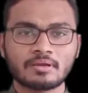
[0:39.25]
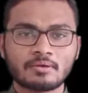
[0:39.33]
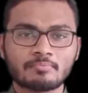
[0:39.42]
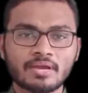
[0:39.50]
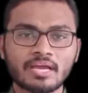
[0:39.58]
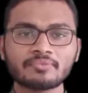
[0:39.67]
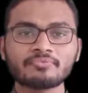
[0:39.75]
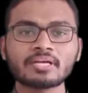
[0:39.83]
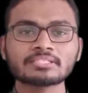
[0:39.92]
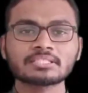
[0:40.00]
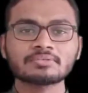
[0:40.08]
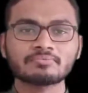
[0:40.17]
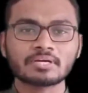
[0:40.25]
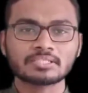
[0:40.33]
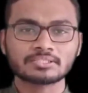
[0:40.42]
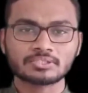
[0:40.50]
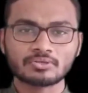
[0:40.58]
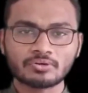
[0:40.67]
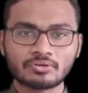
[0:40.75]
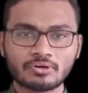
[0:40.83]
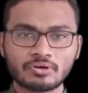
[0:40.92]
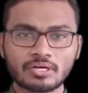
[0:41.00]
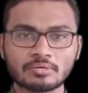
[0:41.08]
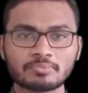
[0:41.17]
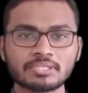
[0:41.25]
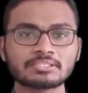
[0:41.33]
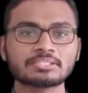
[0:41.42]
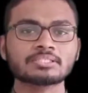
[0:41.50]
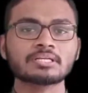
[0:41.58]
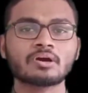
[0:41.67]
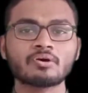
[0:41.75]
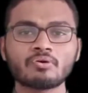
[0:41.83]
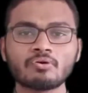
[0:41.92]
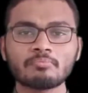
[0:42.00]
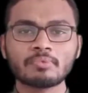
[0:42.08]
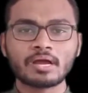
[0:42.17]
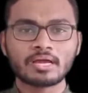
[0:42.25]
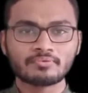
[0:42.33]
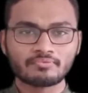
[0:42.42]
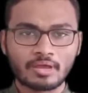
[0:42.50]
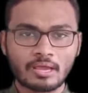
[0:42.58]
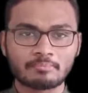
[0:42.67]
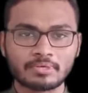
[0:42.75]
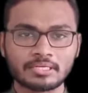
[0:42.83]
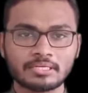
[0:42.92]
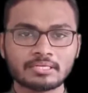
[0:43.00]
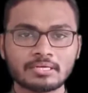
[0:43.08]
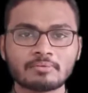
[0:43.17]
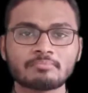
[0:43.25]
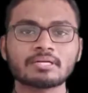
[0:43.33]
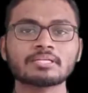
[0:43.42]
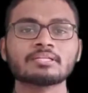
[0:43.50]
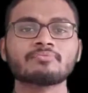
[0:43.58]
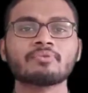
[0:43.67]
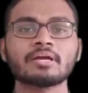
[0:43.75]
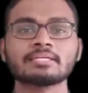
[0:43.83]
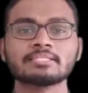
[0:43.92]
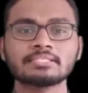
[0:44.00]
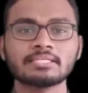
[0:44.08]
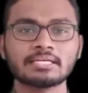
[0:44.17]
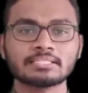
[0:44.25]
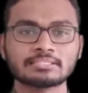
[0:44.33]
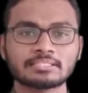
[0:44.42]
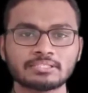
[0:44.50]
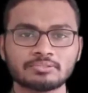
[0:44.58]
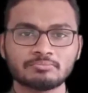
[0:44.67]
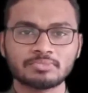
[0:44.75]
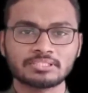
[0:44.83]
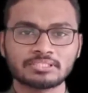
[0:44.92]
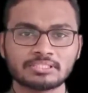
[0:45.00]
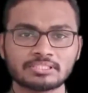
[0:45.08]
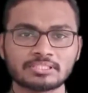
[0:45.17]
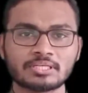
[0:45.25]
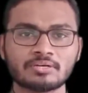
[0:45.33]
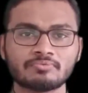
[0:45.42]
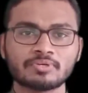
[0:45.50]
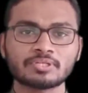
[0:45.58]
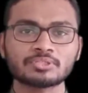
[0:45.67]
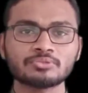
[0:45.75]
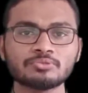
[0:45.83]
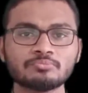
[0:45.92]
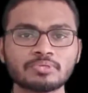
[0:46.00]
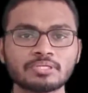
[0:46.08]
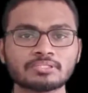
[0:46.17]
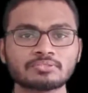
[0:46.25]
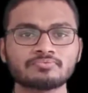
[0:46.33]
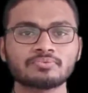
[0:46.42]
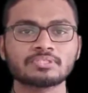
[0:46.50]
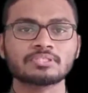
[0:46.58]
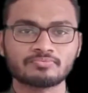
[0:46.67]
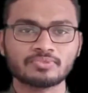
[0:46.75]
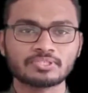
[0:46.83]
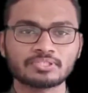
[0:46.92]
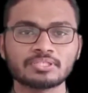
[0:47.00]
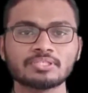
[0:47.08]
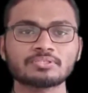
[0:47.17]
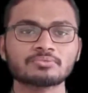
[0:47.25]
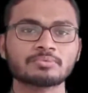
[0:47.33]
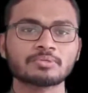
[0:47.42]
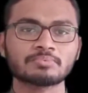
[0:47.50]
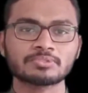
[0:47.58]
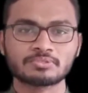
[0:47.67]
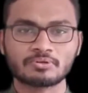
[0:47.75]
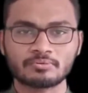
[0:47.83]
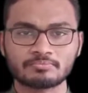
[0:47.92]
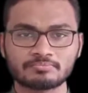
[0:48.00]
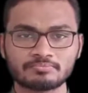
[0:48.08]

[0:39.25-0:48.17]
Manufacturing was no longer based in the home and family but in the factory as the new machines were too big to fit into people's home.